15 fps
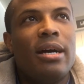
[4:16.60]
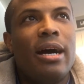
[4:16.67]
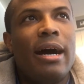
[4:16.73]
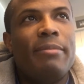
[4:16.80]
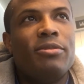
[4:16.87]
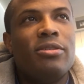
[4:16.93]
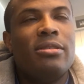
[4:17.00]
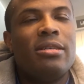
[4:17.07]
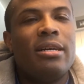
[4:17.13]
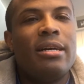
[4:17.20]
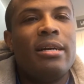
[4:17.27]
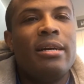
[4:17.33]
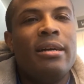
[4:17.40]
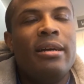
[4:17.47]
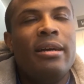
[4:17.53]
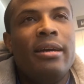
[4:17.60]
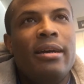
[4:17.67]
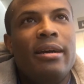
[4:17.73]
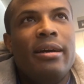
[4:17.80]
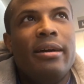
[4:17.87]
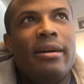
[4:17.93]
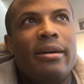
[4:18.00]
options are,
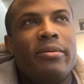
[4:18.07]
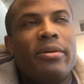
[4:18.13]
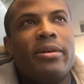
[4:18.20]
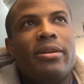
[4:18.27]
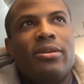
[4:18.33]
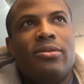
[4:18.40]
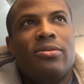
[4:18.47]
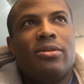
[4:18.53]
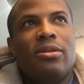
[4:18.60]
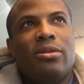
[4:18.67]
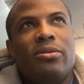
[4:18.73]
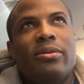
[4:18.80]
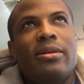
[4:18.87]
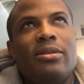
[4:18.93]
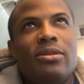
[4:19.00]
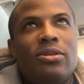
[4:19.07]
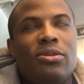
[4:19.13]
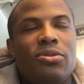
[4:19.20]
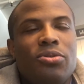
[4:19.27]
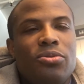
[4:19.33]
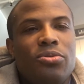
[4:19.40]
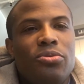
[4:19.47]
we're going to use a Lewis
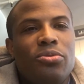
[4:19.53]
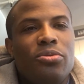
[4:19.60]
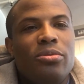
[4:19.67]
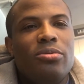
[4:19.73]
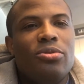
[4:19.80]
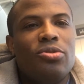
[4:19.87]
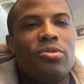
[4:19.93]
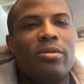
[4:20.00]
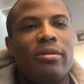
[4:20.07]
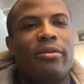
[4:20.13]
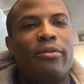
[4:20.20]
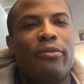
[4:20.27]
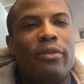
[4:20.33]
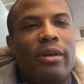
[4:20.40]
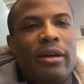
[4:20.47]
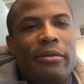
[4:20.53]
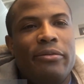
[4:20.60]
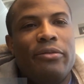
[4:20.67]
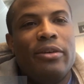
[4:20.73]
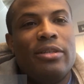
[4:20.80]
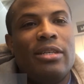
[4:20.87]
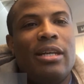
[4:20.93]
to sort of
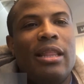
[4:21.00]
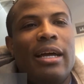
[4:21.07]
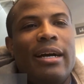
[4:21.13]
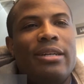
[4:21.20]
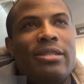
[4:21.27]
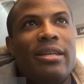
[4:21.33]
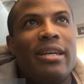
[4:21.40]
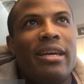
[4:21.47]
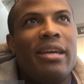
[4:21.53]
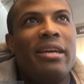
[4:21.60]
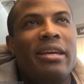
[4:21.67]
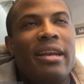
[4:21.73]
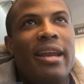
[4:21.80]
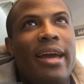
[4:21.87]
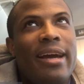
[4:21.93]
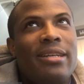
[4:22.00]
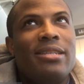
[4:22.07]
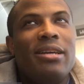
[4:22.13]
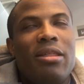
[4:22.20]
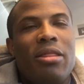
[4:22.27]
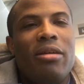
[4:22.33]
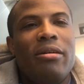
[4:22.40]
fuzzy logic connect
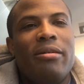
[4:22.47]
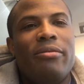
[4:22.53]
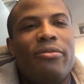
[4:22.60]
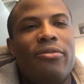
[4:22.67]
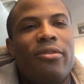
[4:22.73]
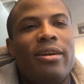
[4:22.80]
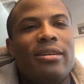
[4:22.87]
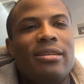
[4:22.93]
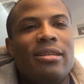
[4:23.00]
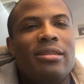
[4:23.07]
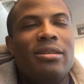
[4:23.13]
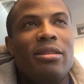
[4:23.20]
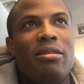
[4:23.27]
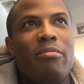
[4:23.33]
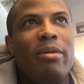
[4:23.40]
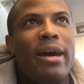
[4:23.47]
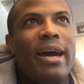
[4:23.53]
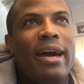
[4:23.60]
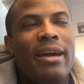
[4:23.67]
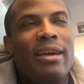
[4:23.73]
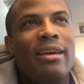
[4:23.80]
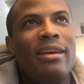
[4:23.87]
the front to the
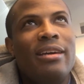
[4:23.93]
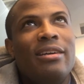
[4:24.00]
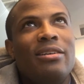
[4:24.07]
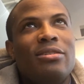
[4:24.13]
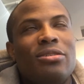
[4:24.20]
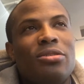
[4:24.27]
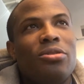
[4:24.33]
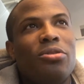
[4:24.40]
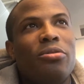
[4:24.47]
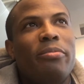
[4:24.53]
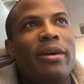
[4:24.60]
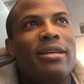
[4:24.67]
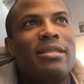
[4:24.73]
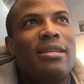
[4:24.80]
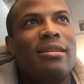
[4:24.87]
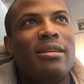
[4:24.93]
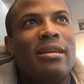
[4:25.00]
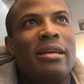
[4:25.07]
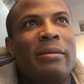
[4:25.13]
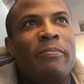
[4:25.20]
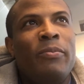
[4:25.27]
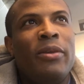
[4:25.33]
back. So
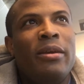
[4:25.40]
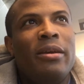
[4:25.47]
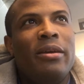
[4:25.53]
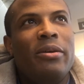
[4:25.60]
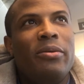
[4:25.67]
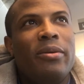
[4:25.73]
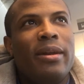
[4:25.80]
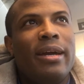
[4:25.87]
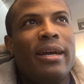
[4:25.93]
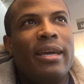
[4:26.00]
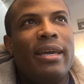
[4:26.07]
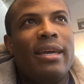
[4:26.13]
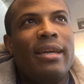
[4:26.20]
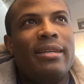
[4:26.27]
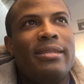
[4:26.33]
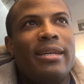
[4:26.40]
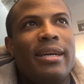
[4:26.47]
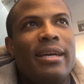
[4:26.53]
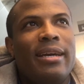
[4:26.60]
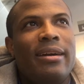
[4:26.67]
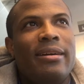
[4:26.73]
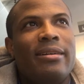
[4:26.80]
basically, when I get
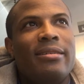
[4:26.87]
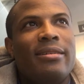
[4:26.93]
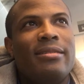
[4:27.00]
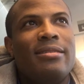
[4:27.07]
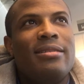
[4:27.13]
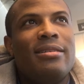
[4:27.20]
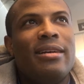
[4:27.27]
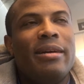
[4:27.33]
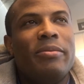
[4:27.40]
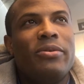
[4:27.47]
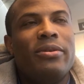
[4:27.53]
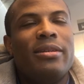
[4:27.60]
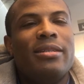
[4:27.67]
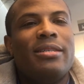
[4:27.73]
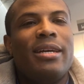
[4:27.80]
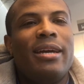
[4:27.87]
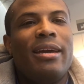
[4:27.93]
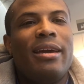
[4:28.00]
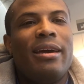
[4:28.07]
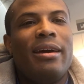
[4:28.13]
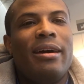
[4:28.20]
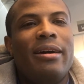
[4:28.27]
a utterance, I'm going to
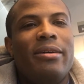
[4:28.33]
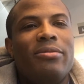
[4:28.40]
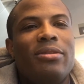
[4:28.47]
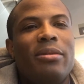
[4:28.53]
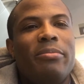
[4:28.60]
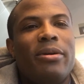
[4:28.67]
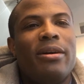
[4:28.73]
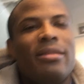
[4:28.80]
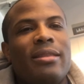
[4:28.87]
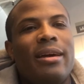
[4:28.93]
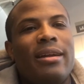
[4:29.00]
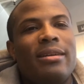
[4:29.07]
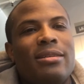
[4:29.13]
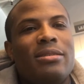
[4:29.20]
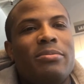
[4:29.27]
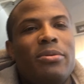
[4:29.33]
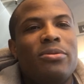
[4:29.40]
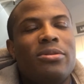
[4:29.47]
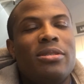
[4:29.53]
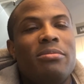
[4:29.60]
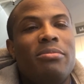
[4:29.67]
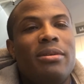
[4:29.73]
take out the part that is
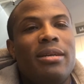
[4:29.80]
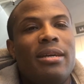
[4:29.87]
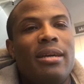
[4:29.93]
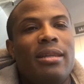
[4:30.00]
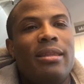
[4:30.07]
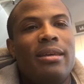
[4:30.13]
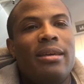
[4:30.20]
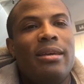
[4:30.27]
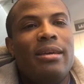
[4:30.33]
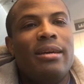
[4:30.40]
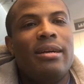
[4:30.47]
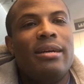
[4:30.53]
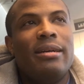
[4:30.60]
supposed to be the